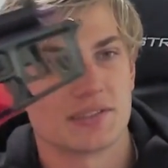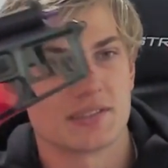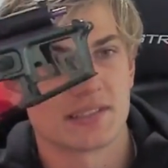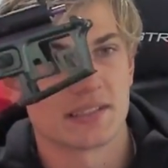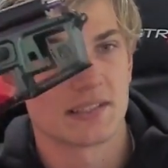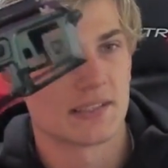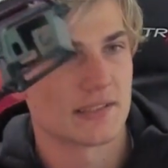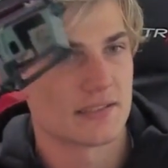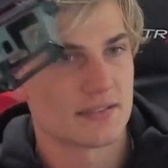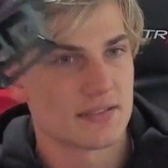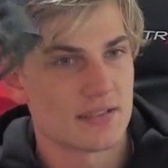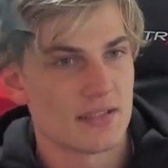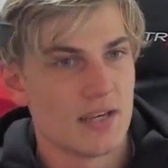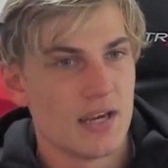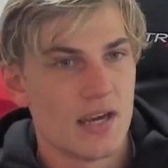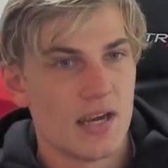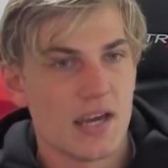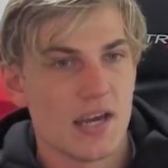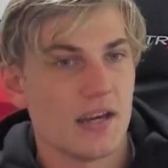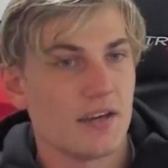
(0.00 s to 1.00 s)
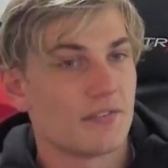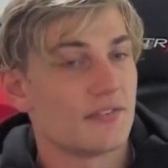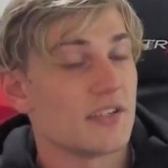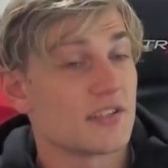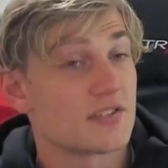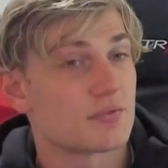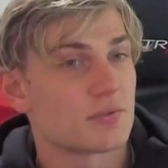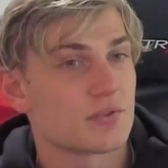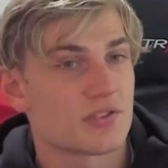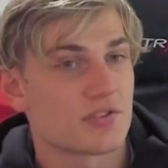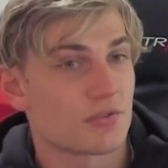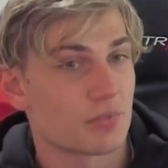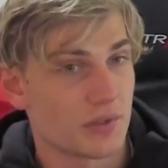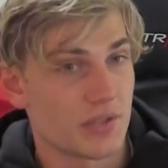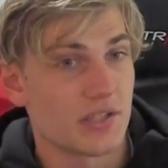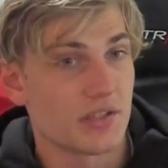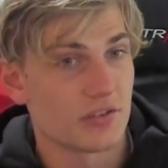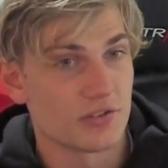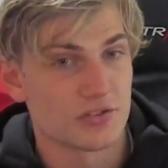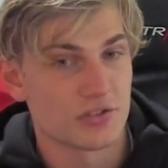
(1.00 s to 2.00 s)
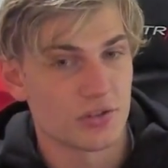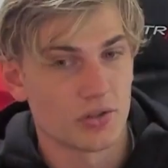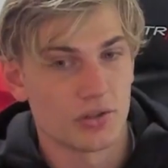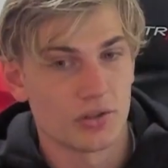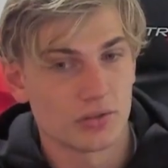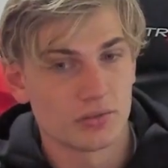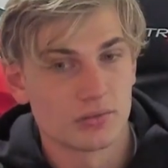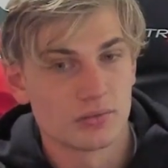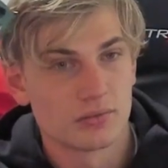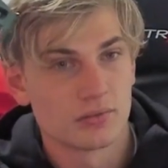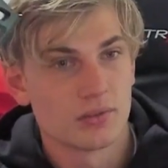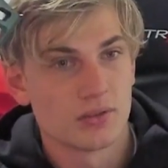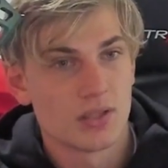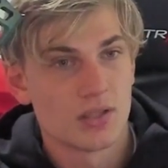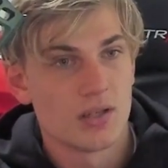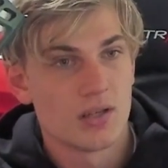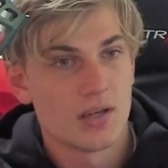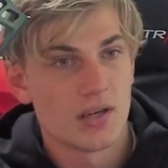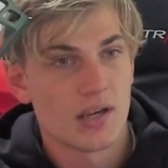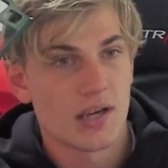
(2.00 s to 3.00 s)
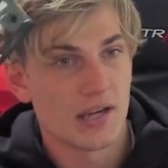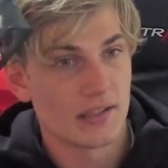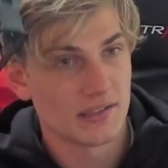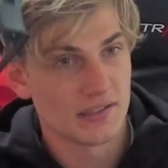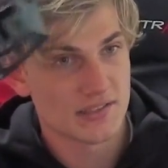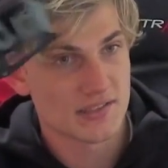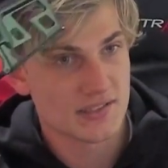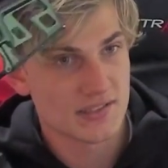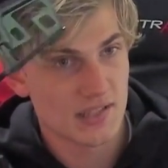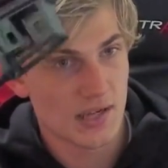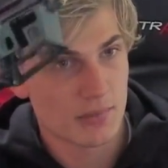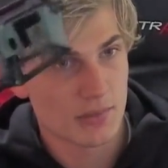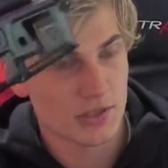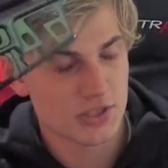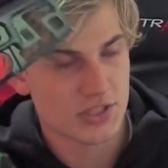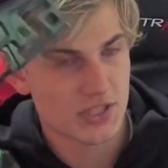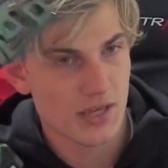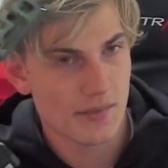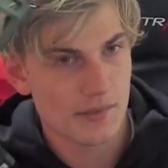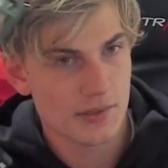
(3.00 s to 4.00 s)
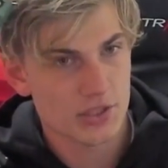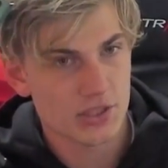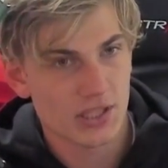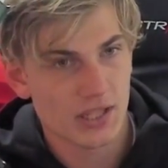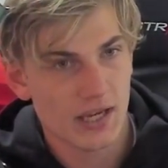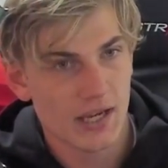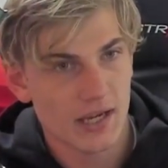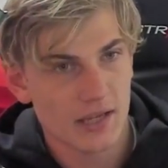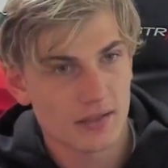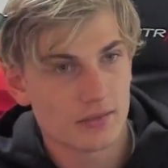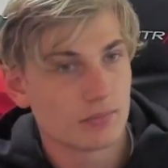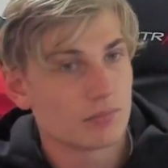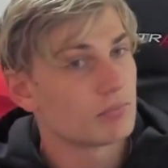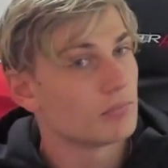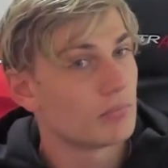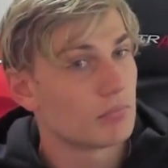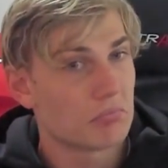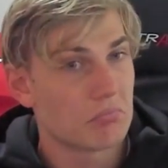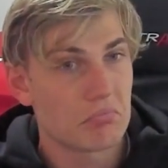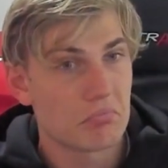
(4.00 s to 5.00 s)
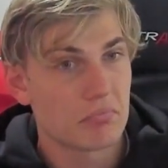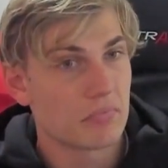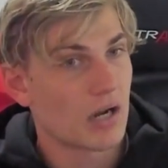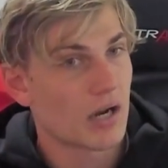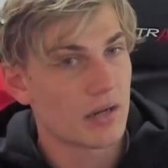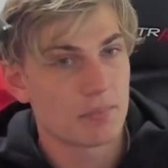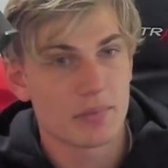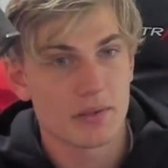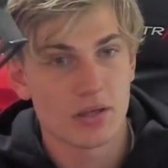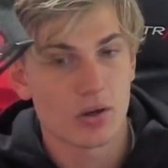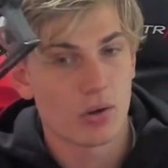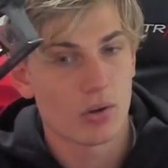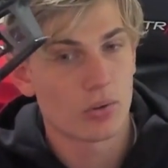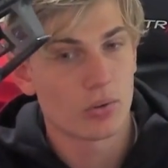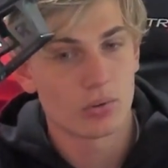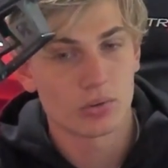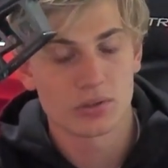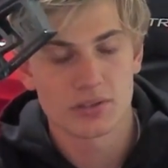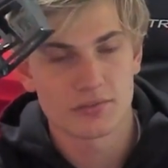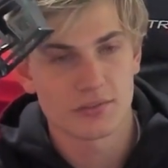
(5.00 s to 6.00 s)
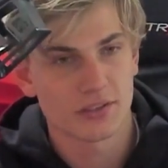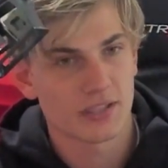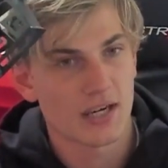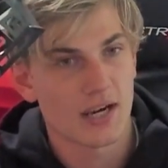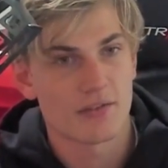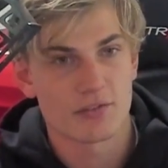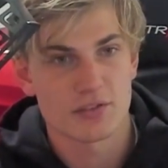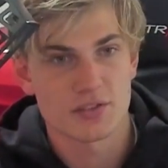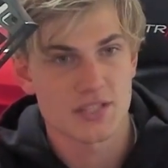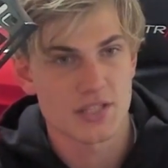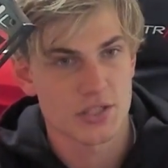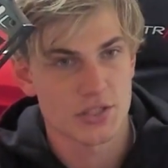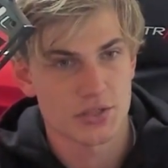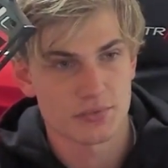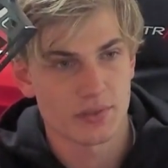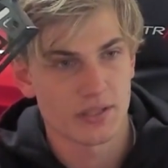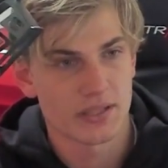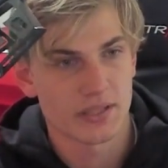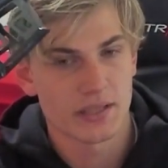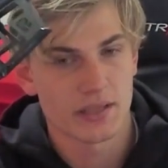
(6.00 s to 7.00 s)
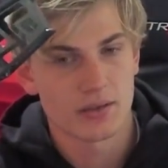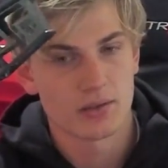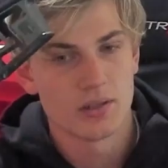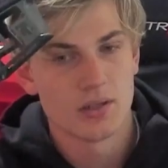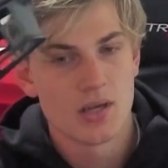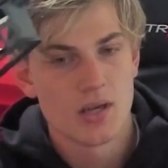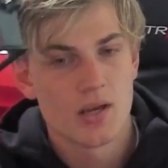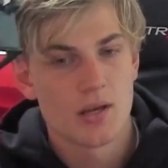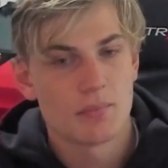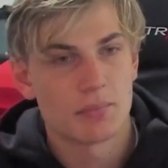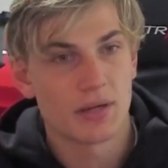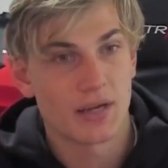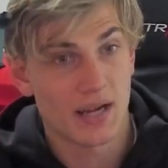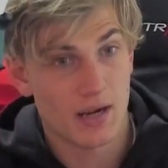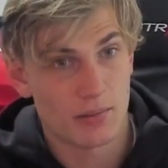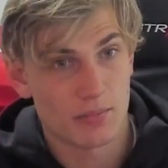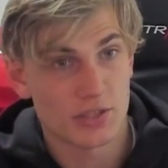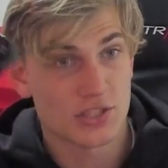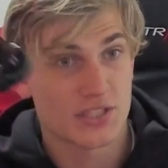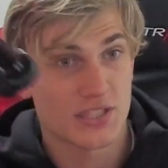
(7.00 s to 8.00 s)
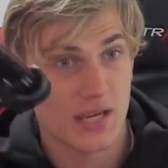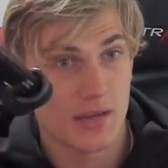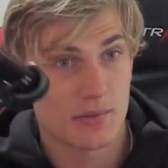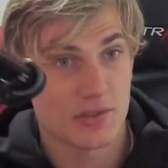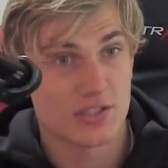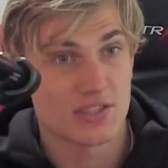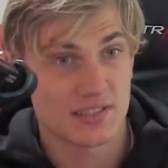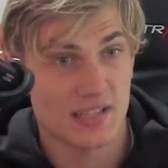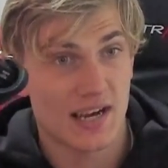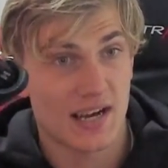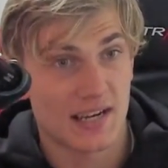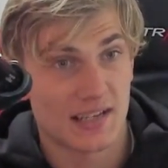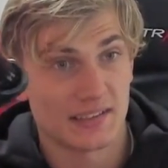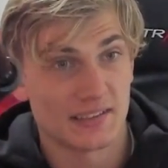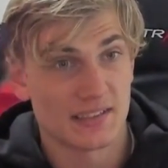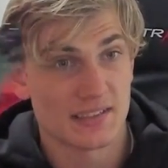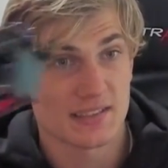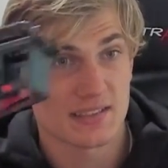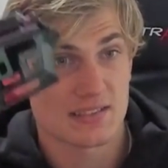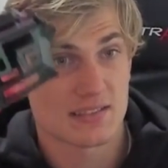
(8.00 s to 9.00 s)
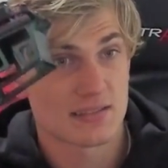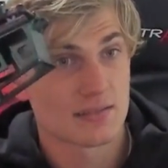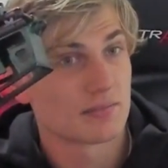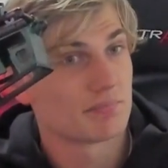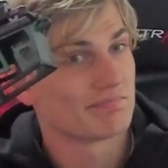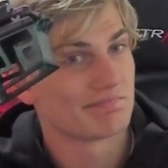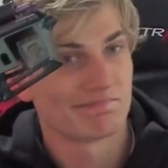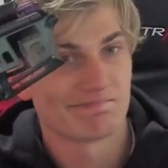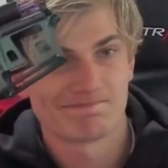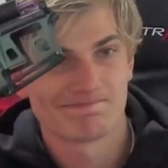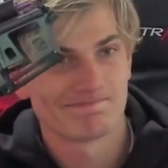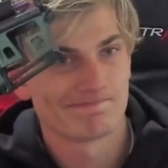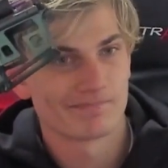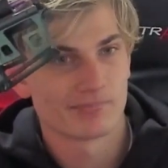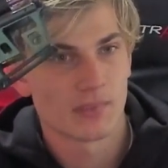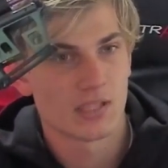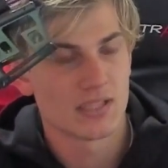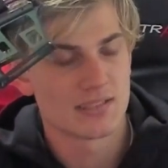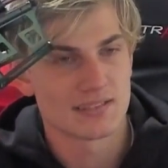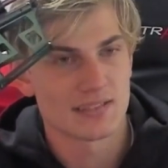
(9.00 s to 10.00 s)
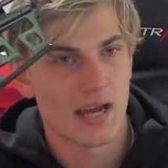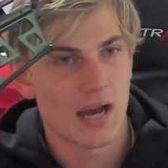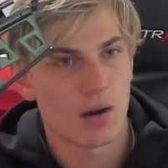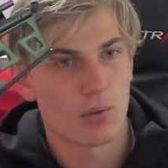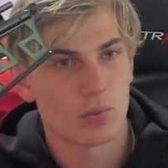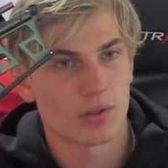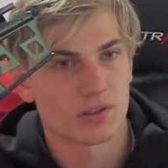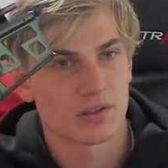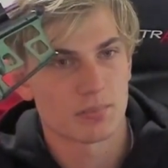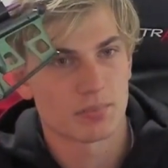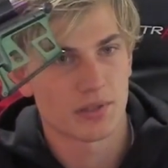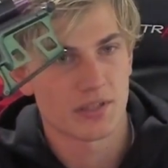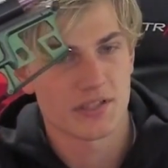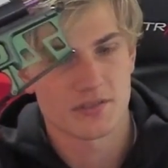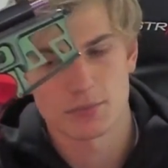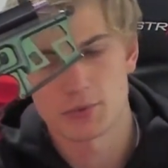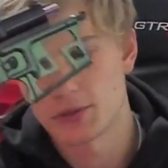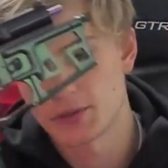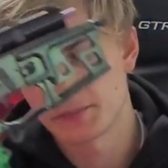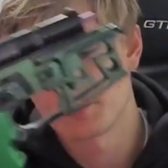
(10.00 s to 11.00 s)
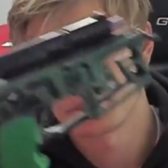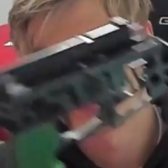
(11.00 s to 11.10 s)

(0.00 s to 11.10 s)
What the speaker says: it is. If this was 3 years old and this is how much damage it had, I'd be a whole different conversation right now. But how much damage is on this is not worth the price point.